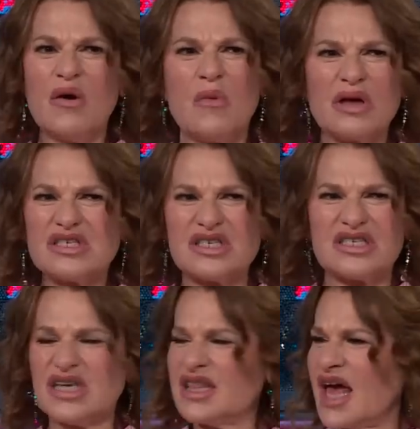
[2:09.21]
I wants
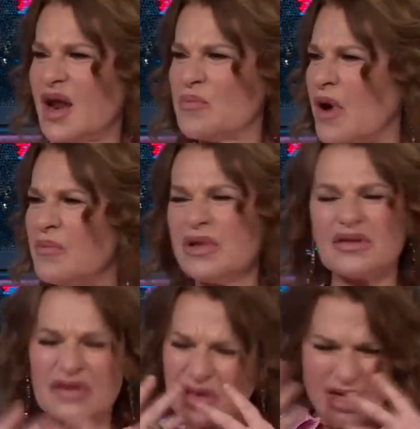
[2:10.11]
to see that on. I
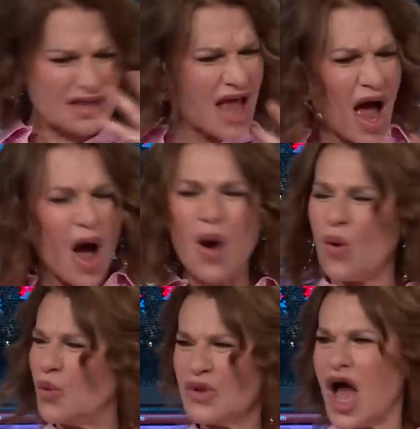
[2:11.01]
mean, no,
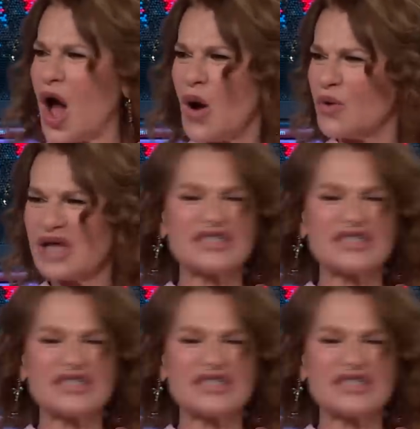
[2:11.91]
no.